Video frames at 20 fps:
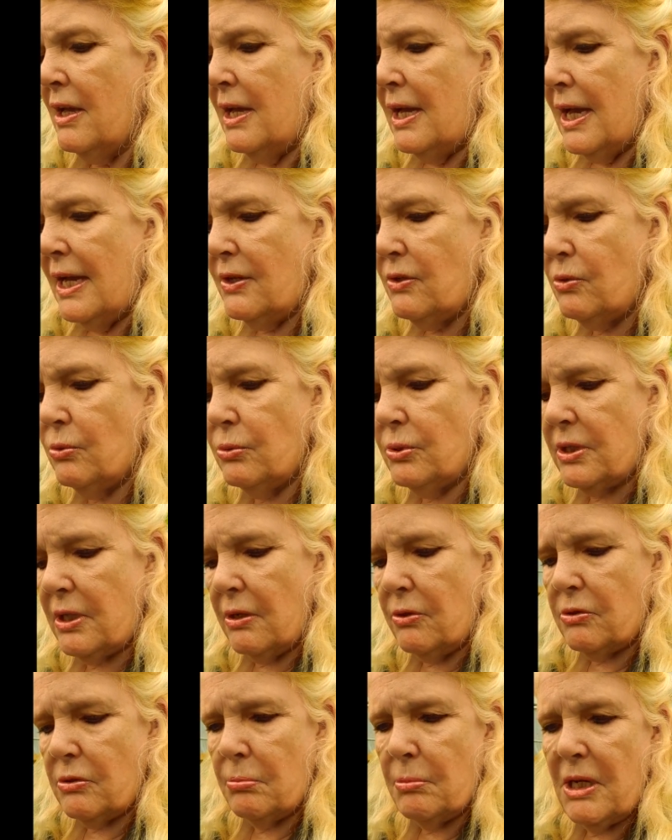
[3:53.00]
And also
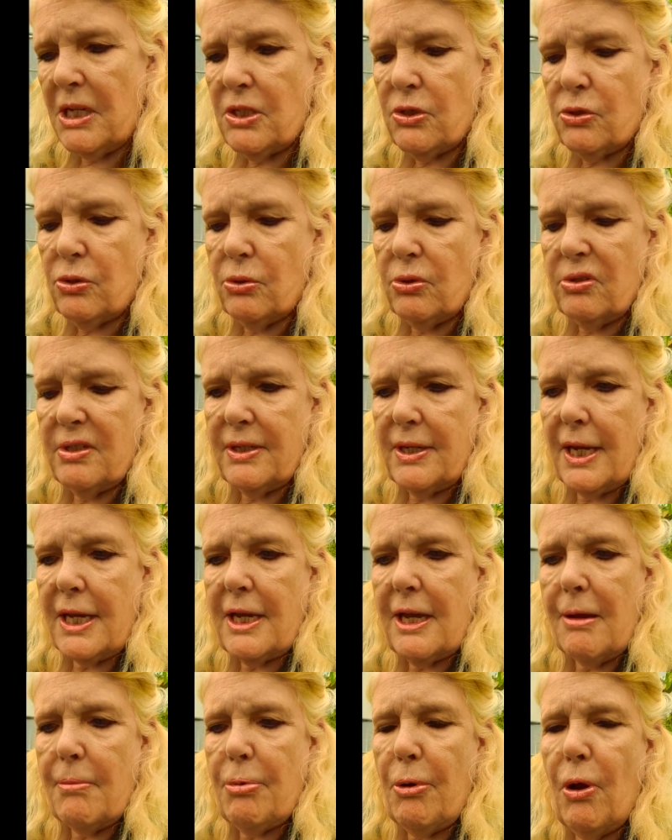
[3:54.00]
to make sure that they
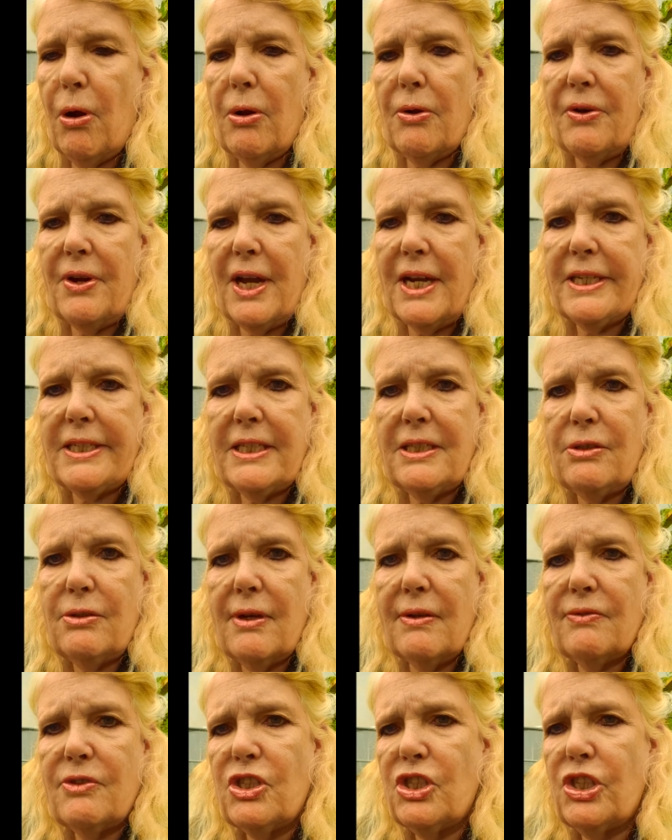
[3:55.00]
get pollinated, you
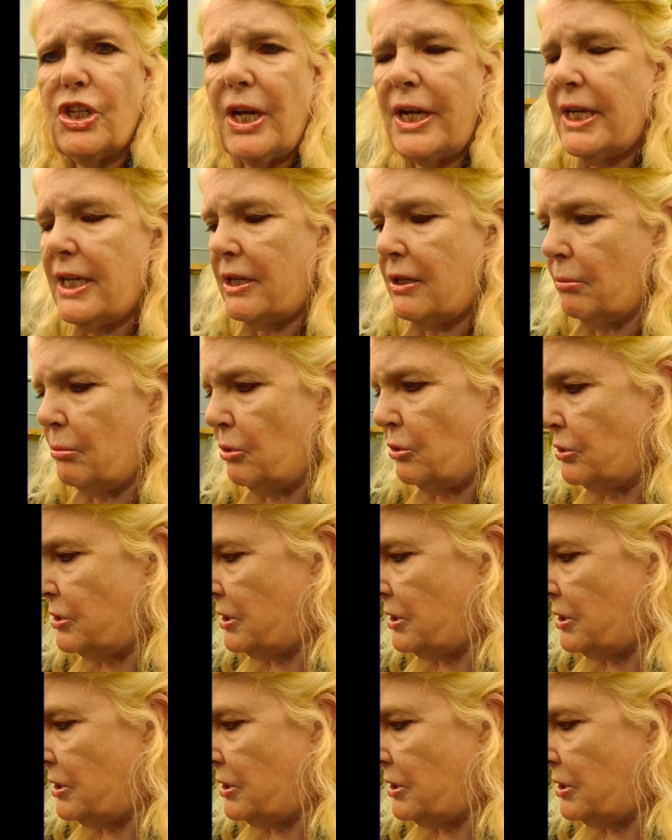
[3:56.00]
have to shake them or